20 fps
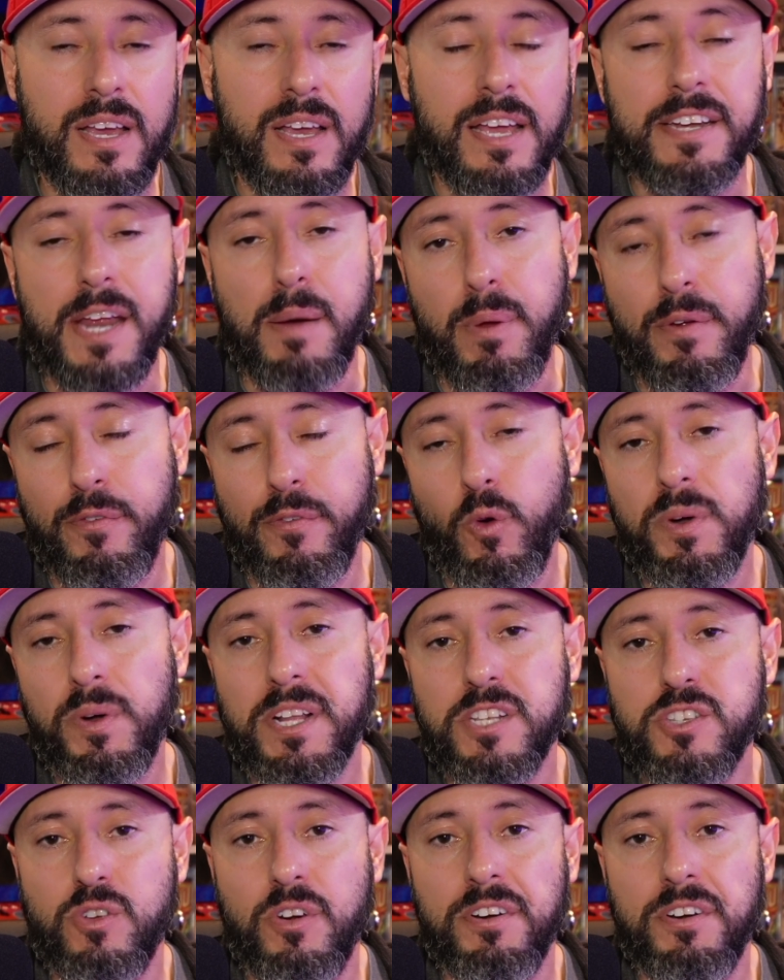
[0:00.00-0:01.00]
Now before we
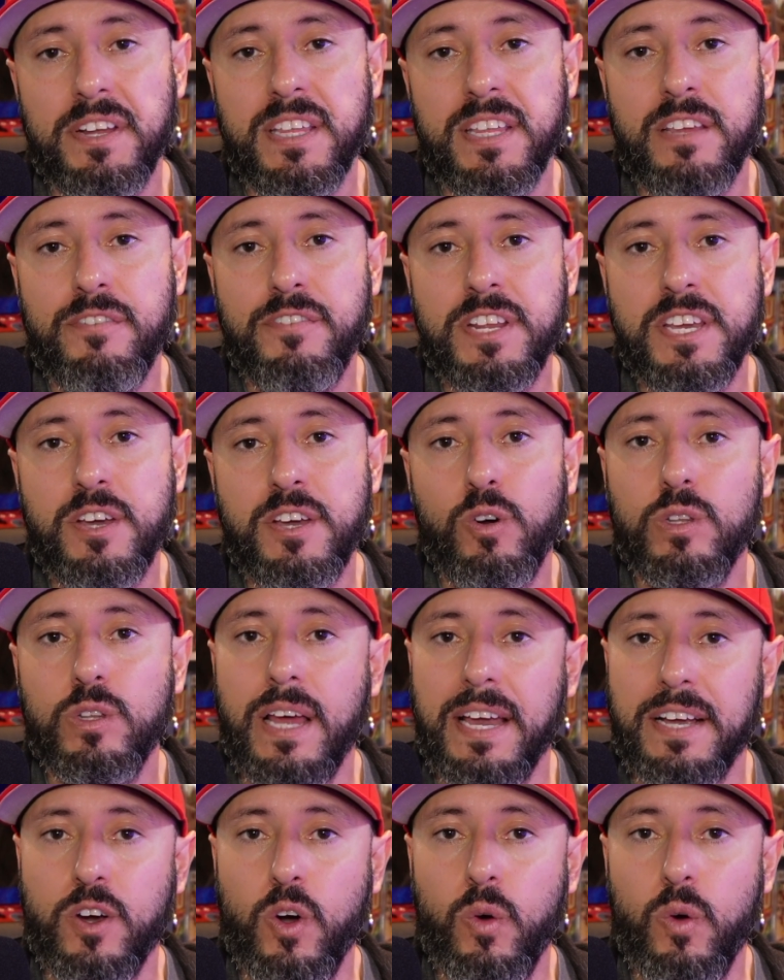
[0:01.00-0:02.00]
get started in the video,
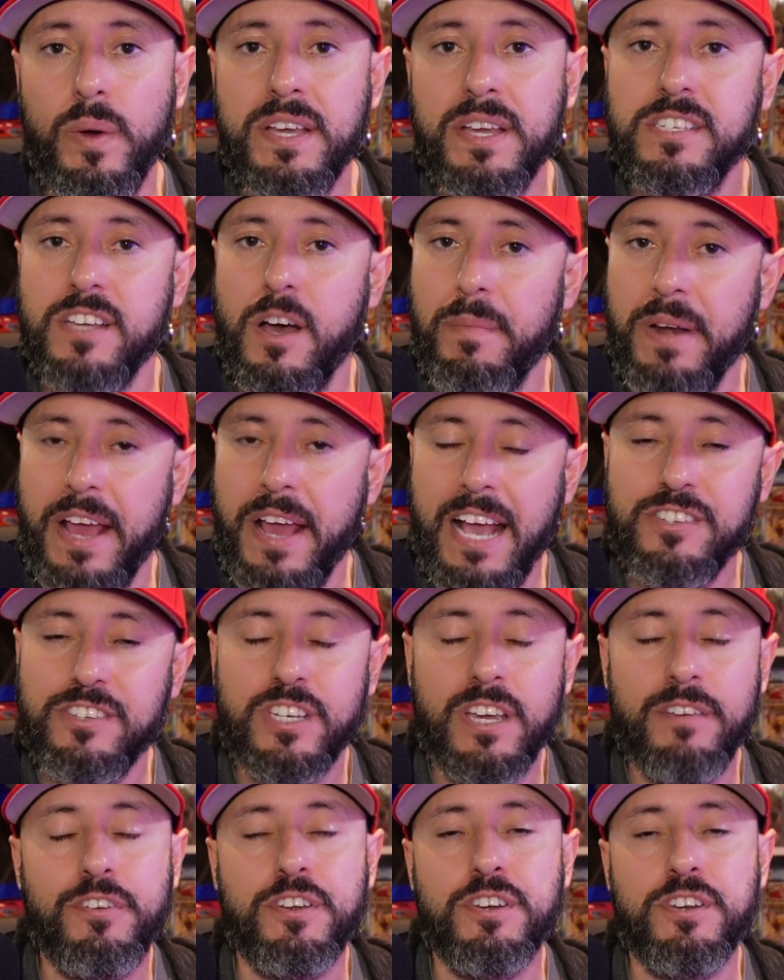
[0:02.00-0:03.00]
like always, I'm going to
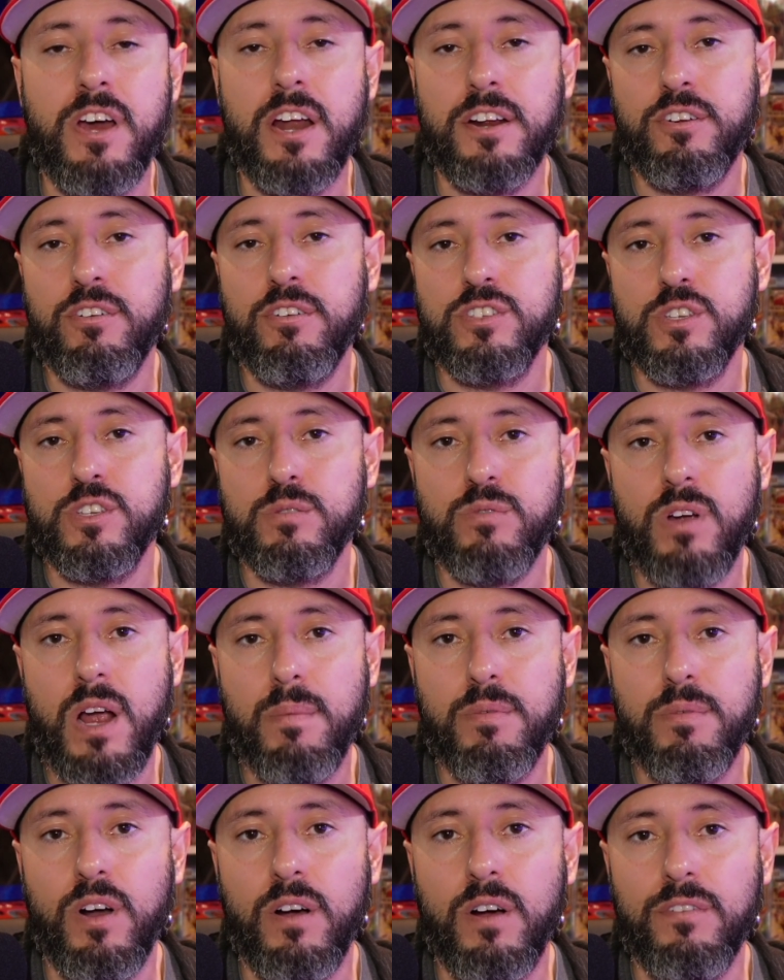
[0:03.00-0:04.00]
ask you, if you're not a current
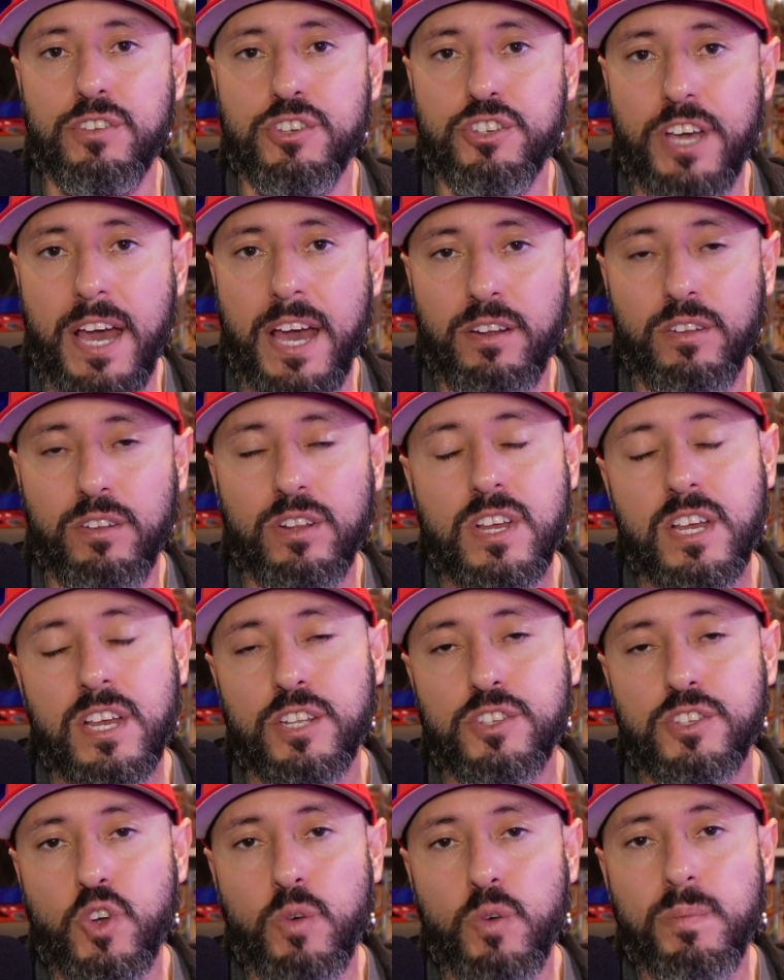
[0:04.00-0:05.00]
subscriber of the channel,
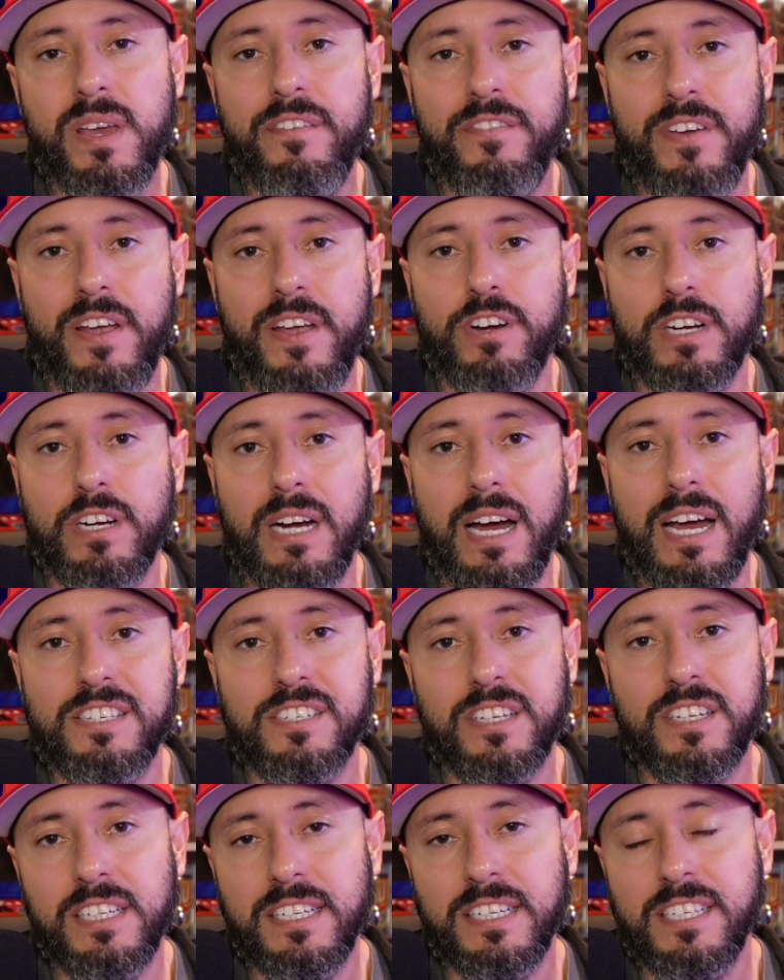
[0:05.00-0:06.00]
do me a favor
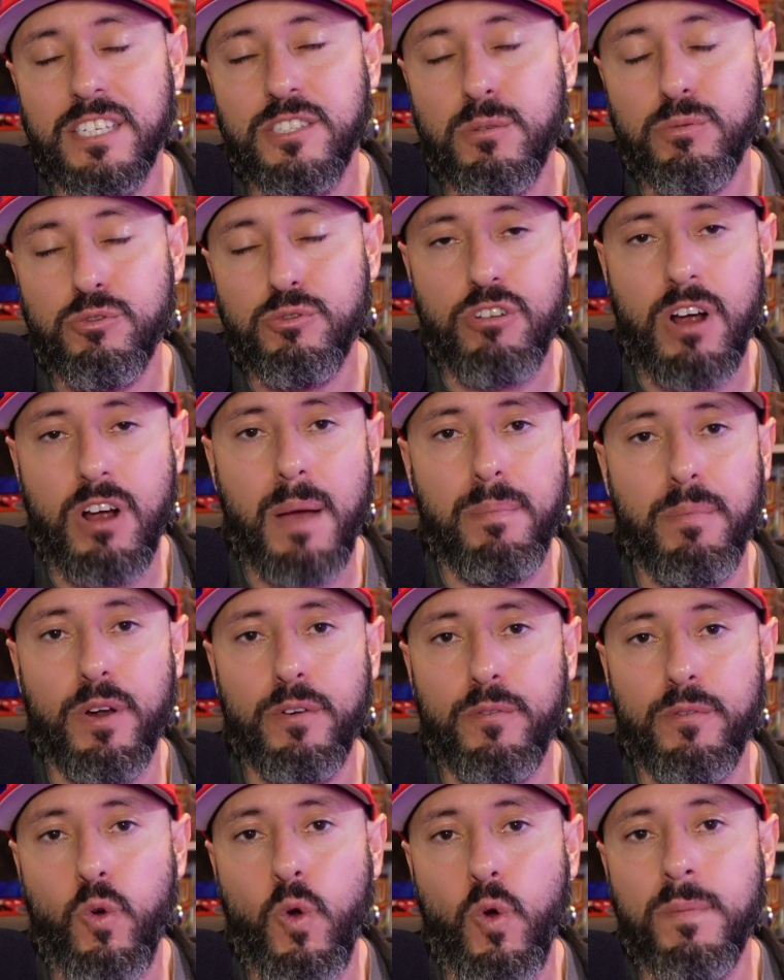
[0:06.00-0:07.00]
guys, click the subscribe
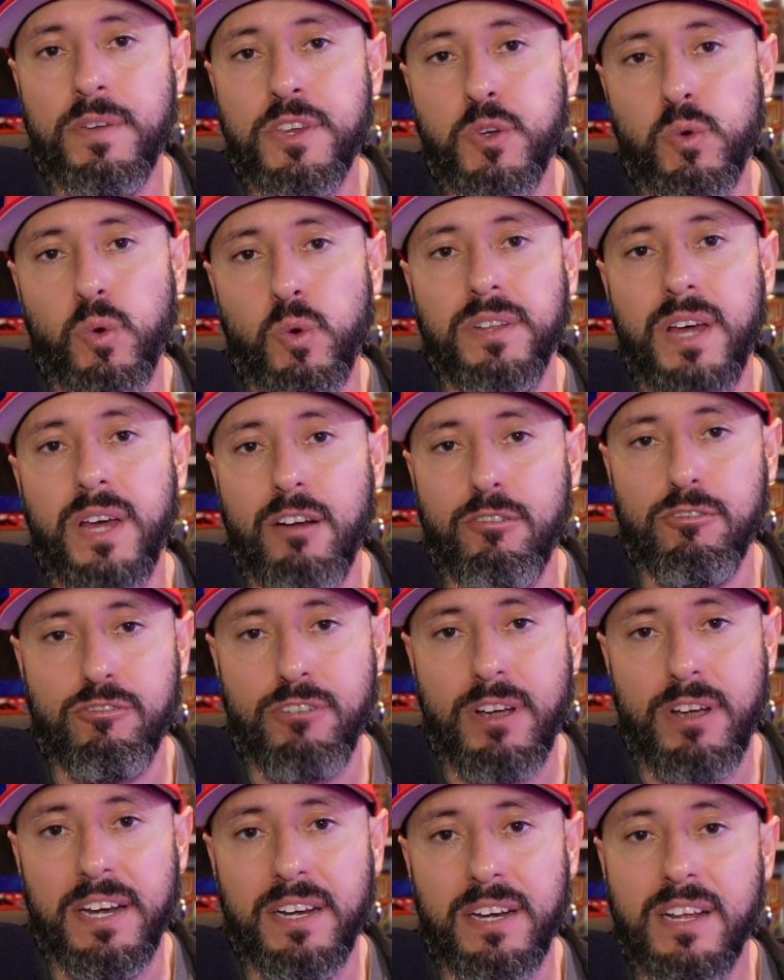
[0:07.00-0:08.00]
button for me, you will not
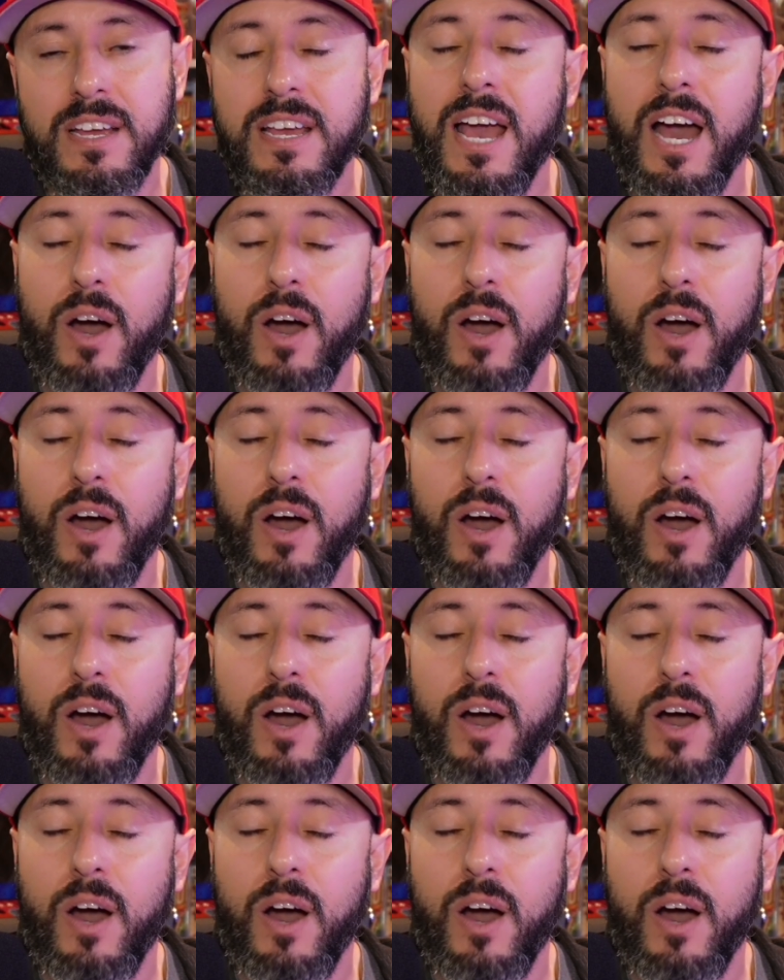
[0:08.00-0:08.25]
regret it.